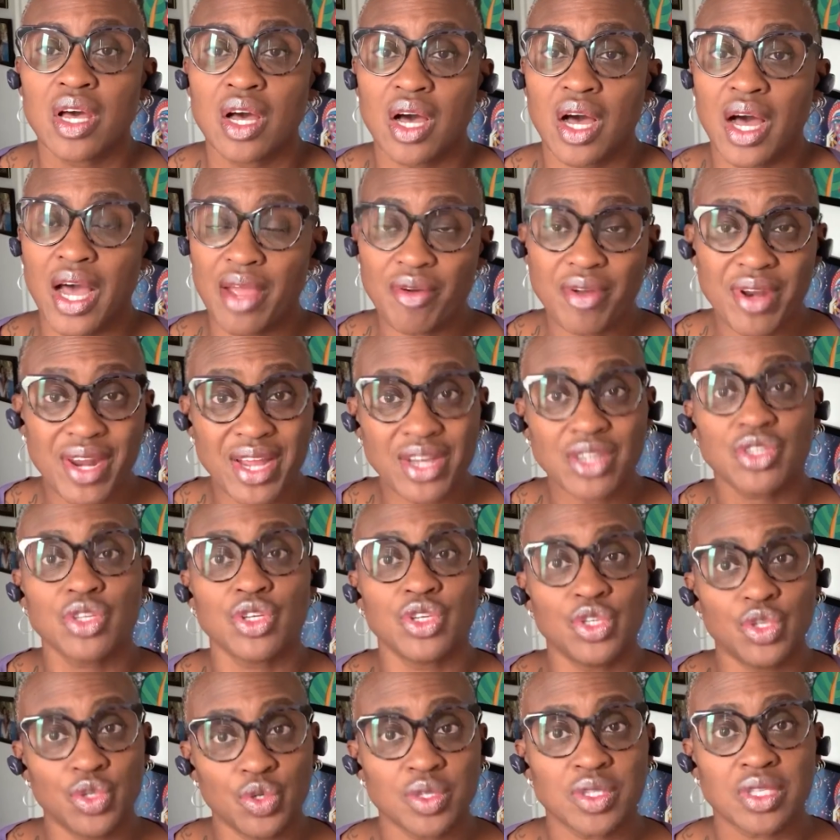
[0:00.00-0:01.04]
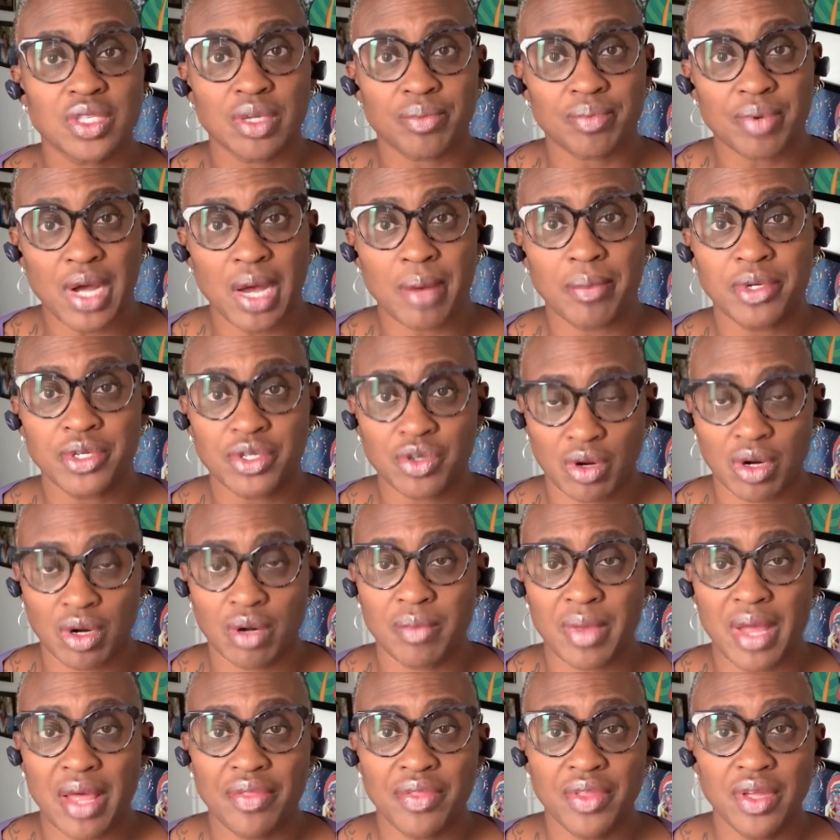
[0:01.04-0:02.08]
I would actually use the Pomodoro
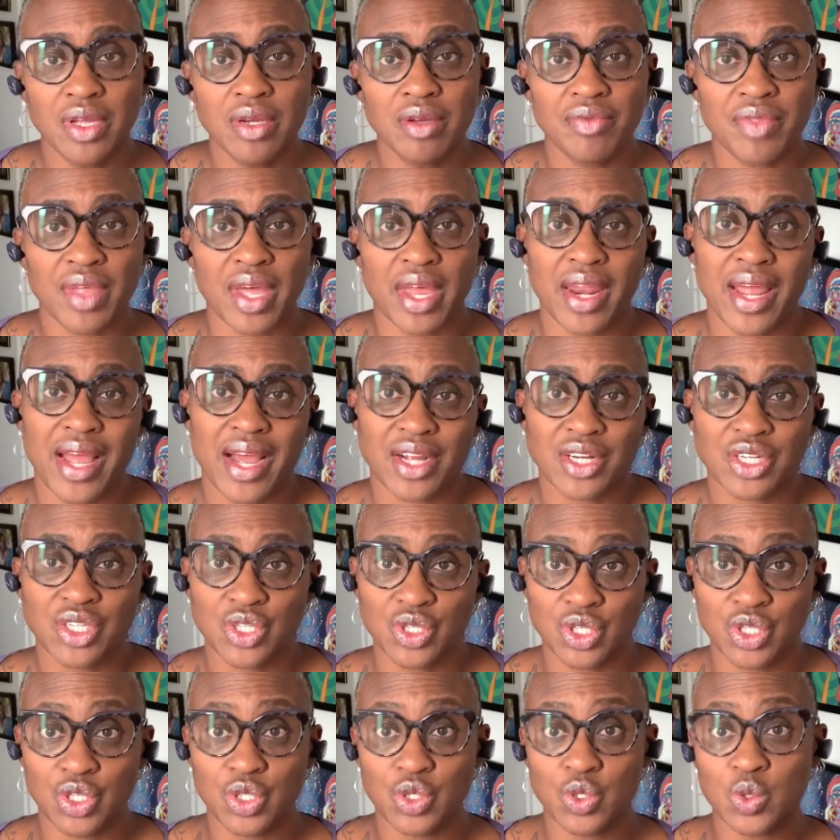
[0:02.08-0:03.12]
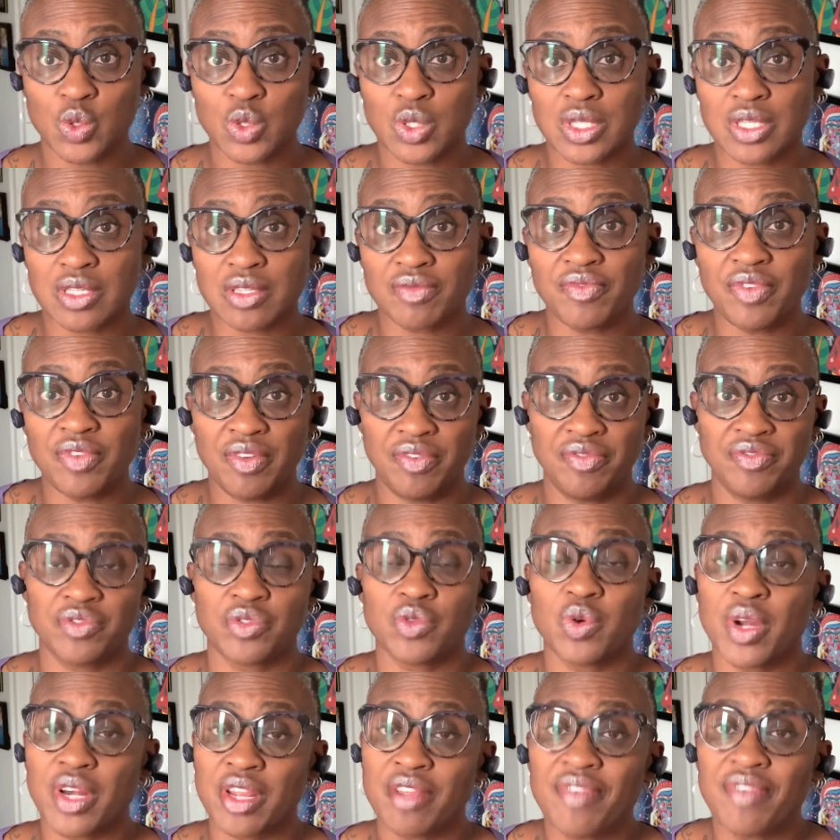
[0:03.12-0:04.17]
method that actually uses
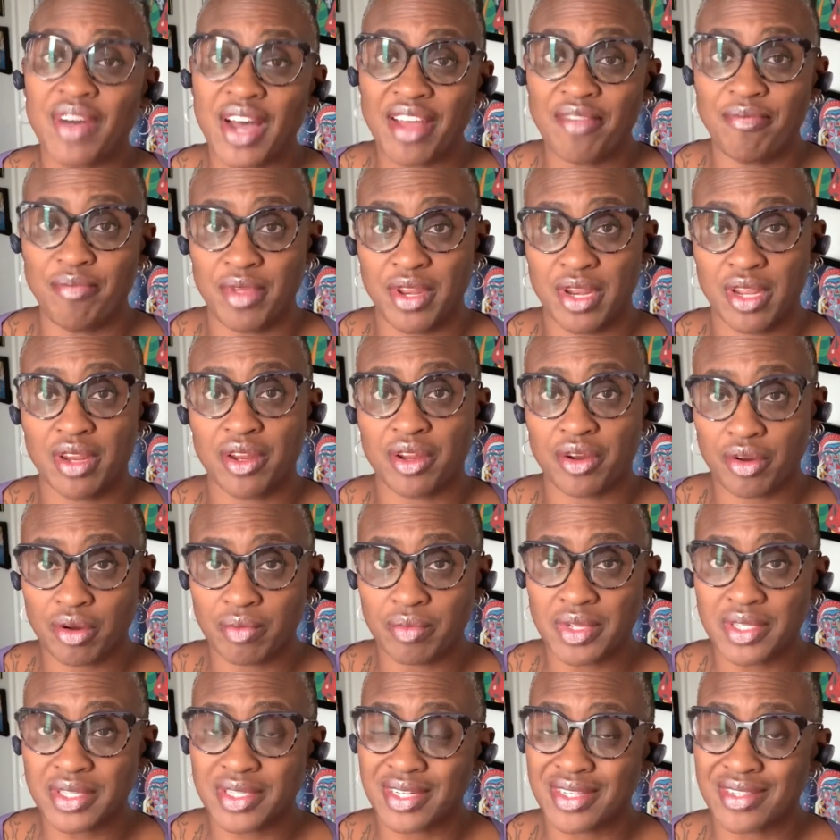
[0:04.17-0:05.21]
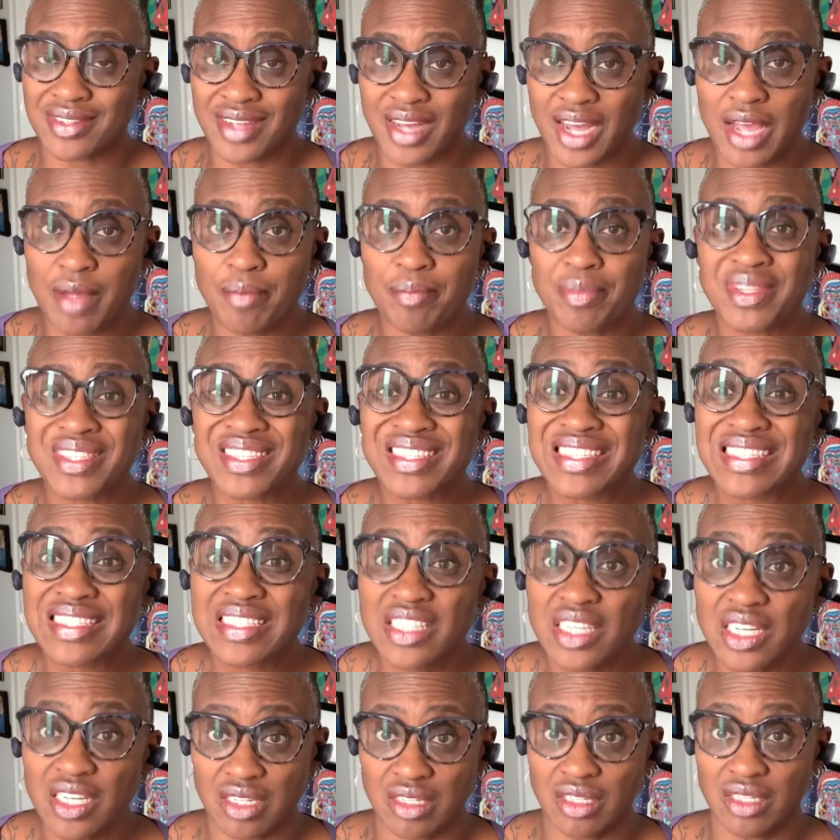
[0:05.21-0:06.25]
25-minute increments at a time, but
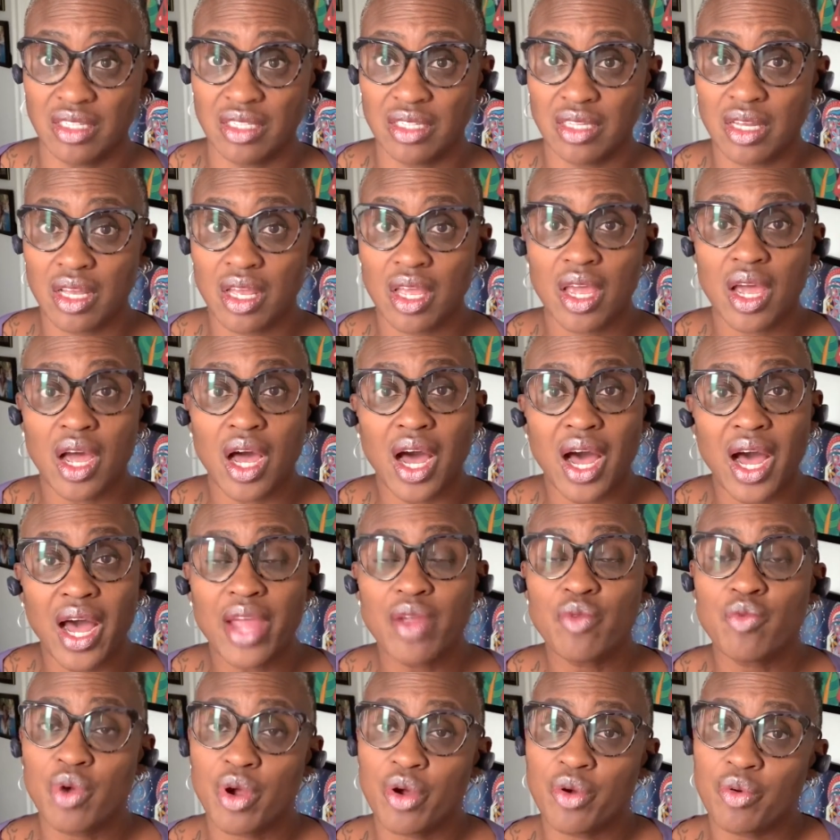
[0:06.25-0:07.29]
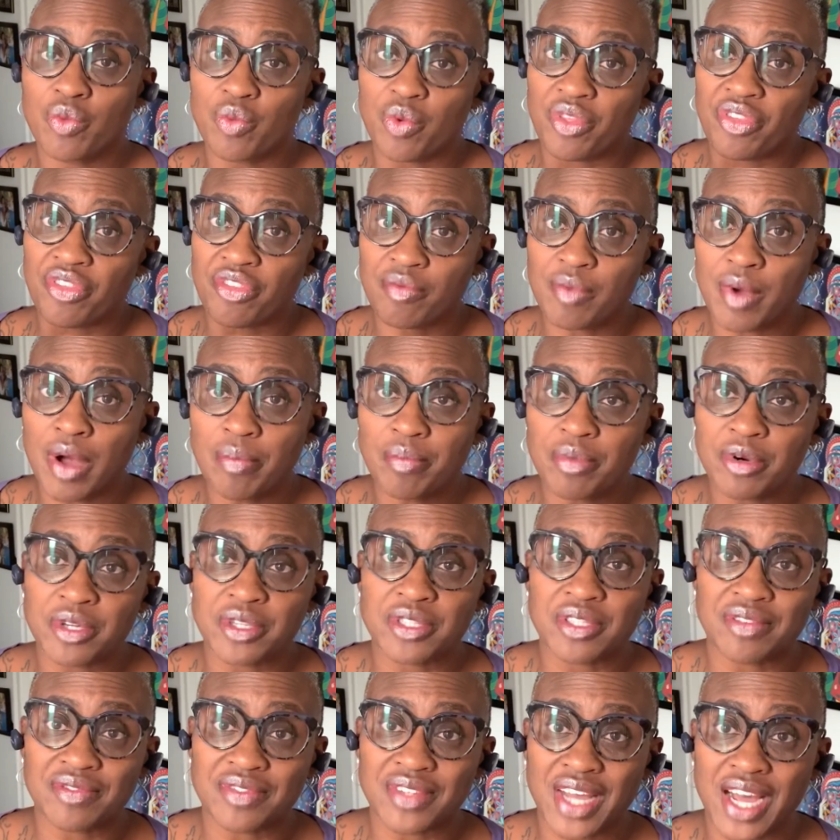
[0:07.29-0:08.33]
still, I wrote with small
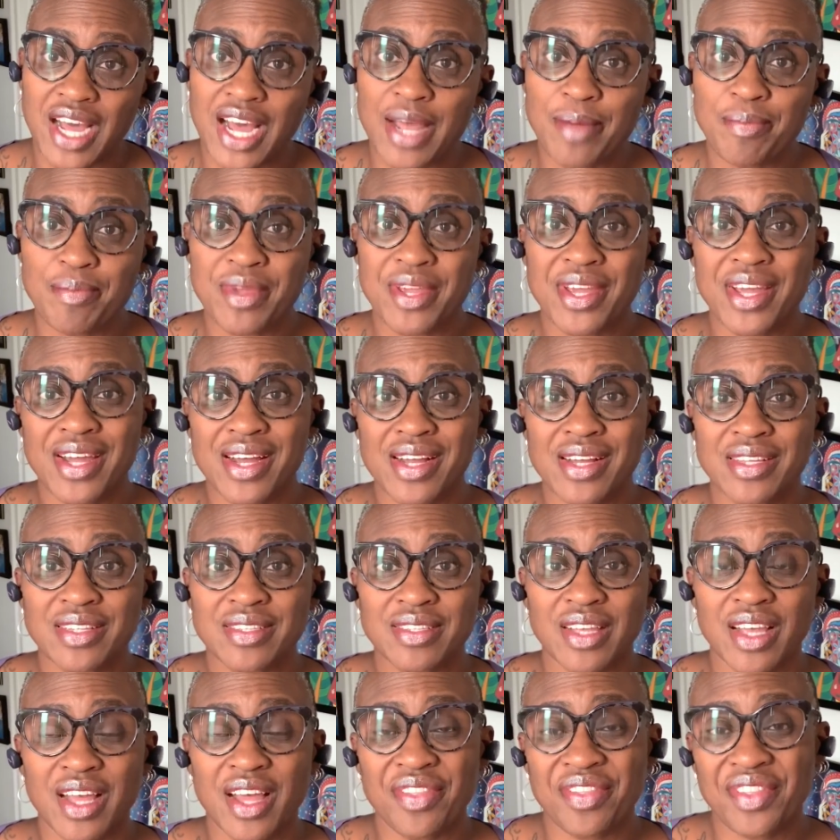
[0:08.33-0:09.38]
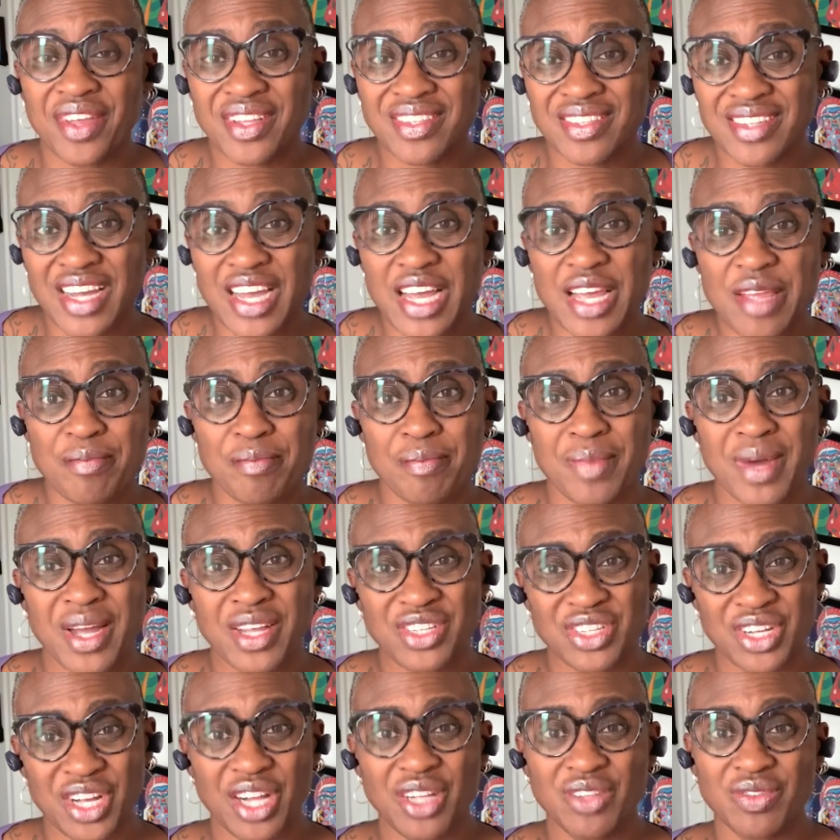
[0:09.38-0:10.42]
bursts of time because at that time my
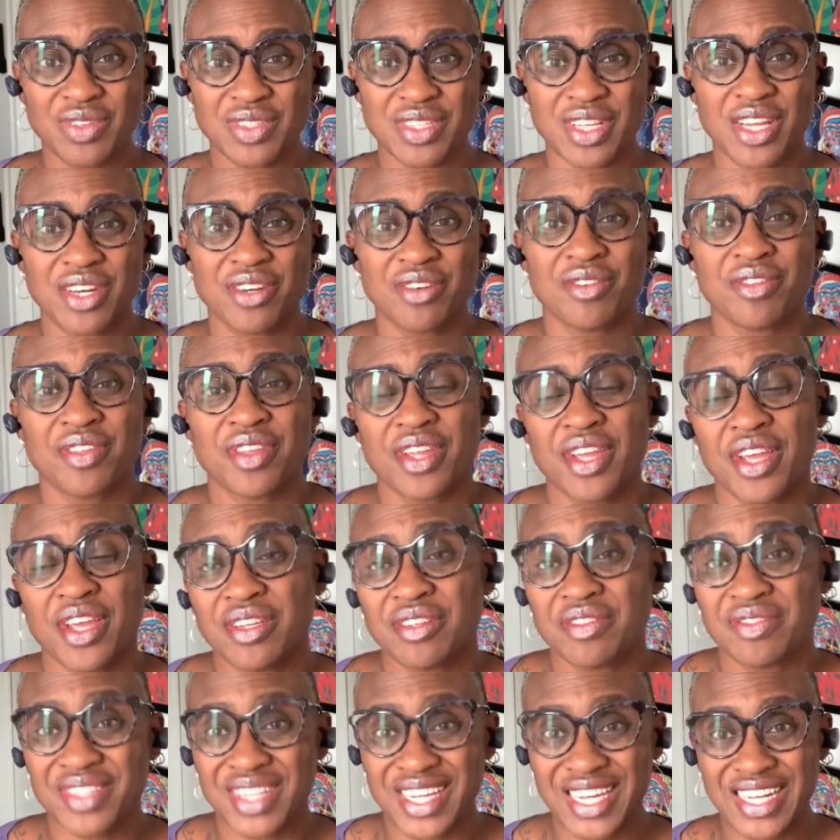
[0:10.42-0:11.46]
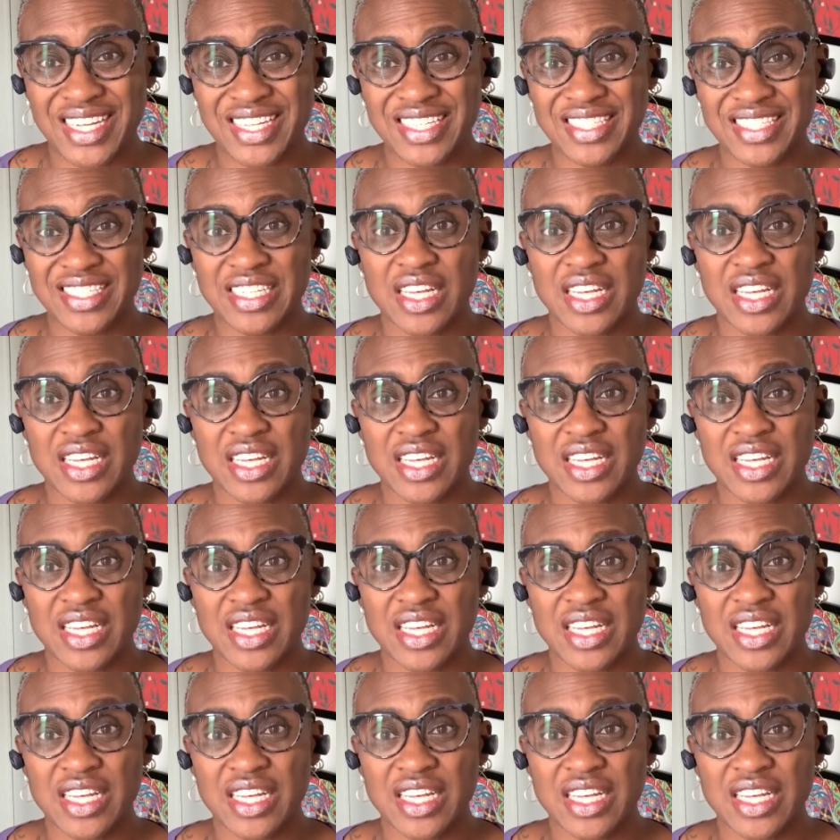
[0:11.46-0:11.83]
child was under the age of 10.